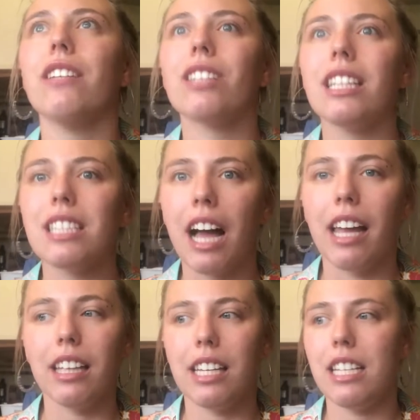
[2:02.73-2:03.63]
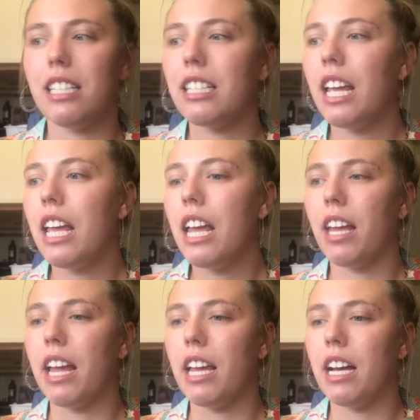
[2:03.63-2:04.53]
lives on this island,
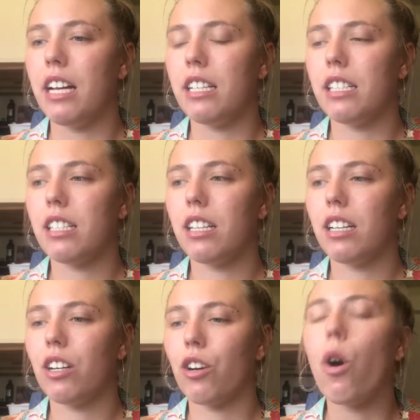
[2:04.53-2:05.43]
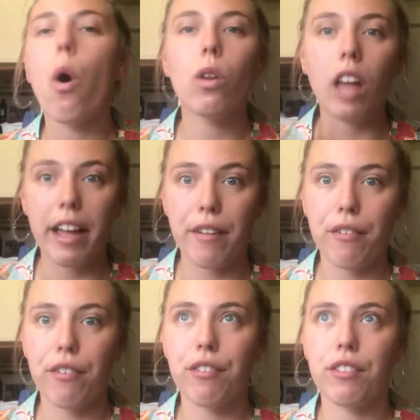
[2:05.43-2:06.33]
and her whole
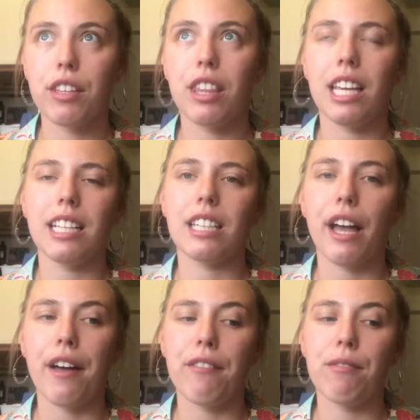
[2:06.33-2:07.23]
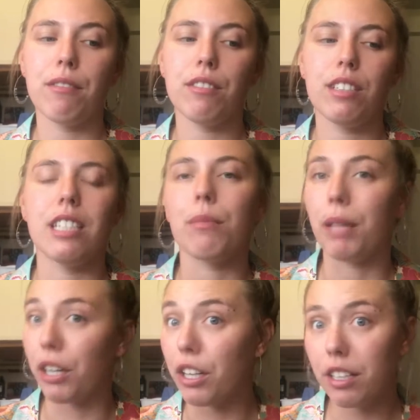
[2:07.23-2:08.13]
life things have
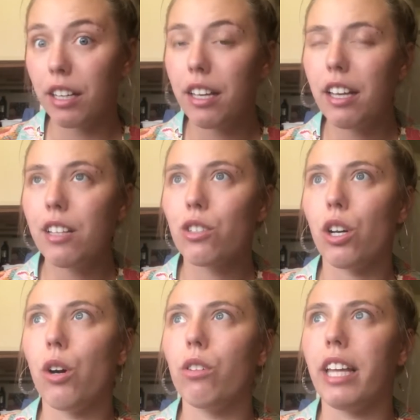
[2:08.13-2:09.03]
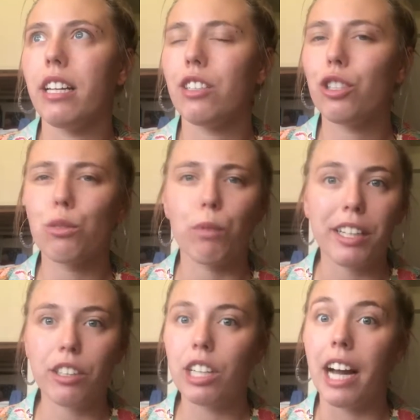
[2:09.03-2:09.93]
disappeared. So like just
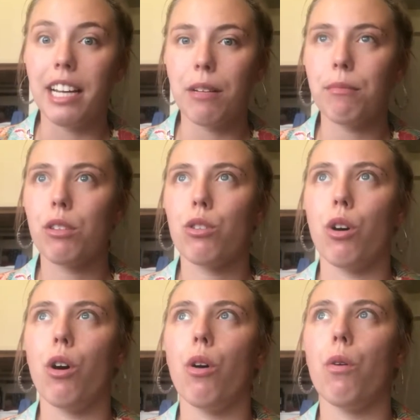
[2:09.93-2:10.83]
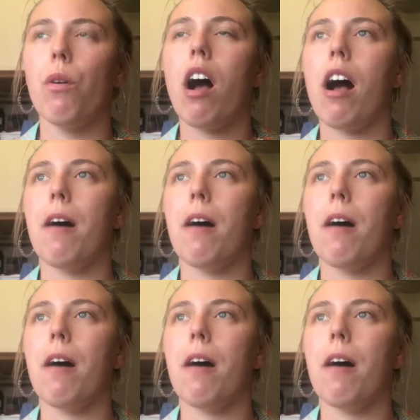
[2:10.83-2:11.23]
regular items. So